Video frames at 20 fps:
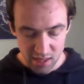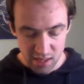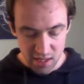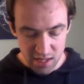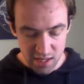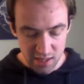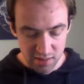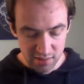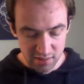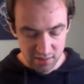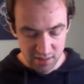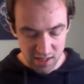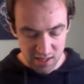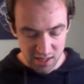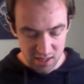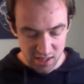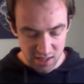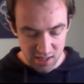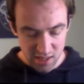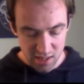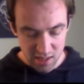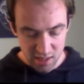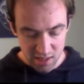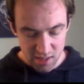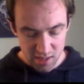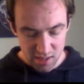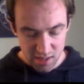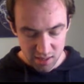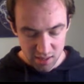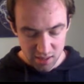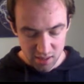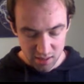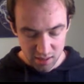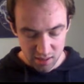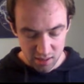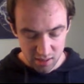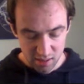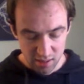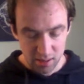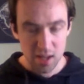It's
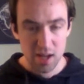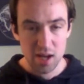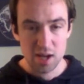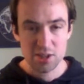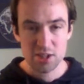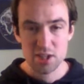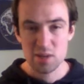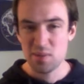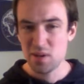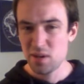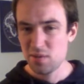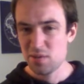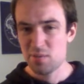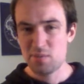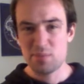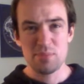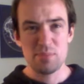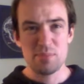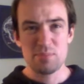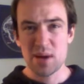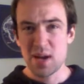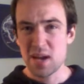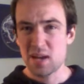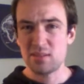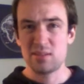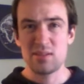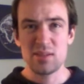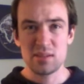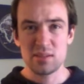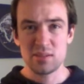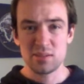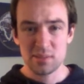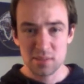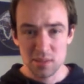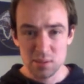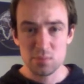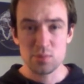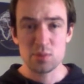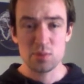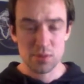largely a bit of a basic,
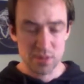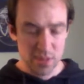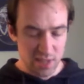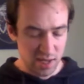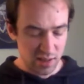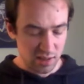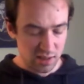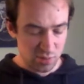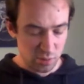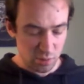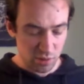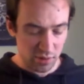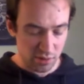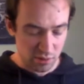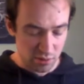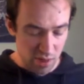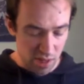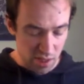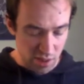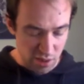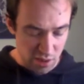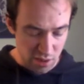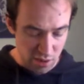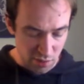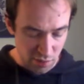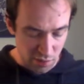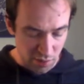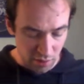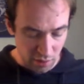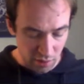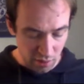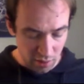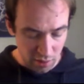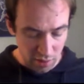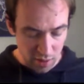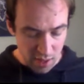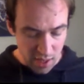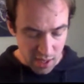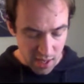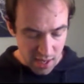simple textbook strategy to
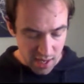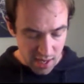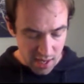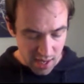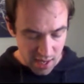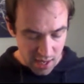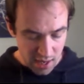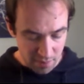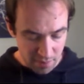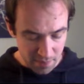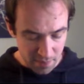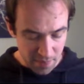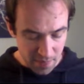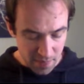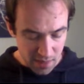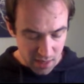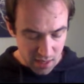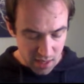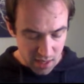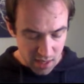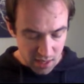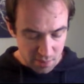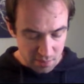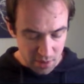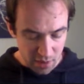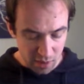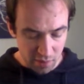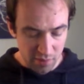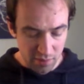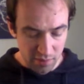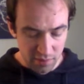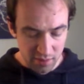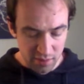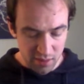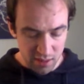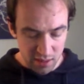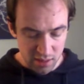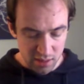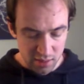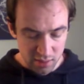follow. But
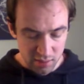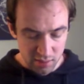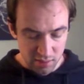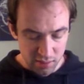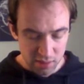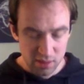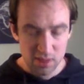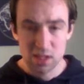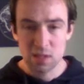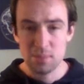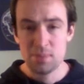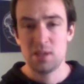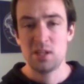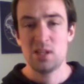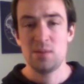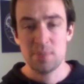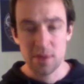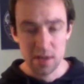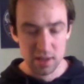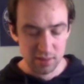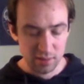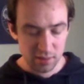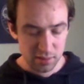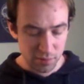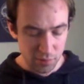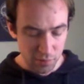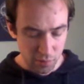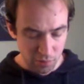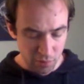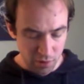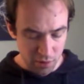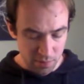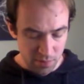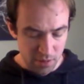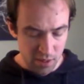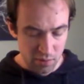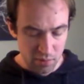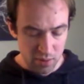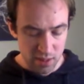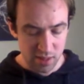obviously, you need to pick your bases for it.
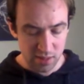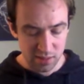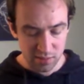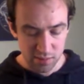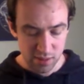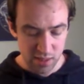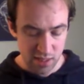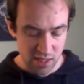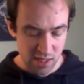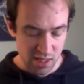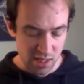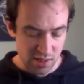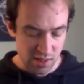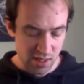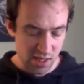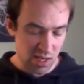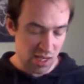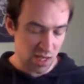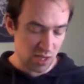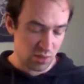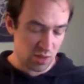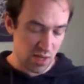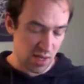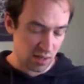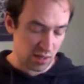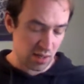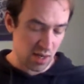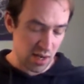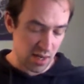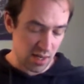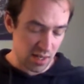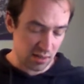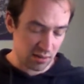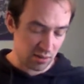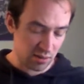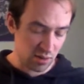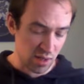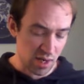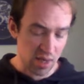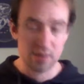Pick ones where the Edrag lightning
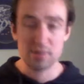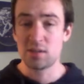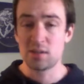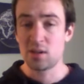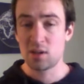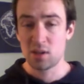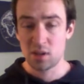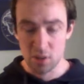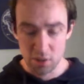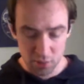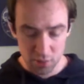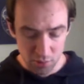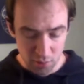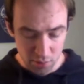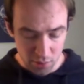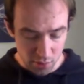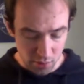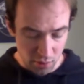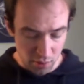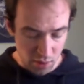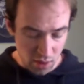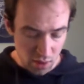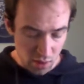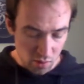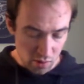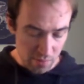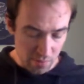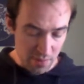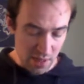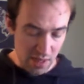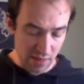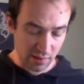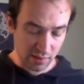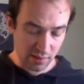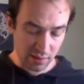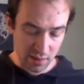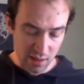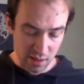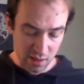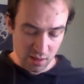strike is going to go through, where
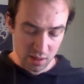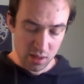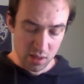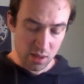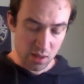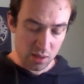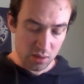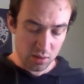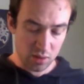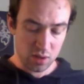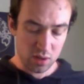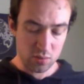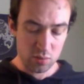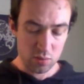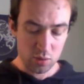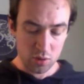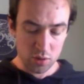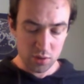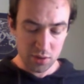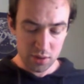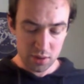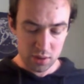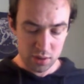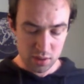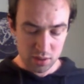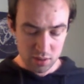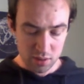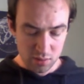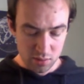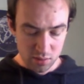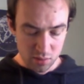bases are no more than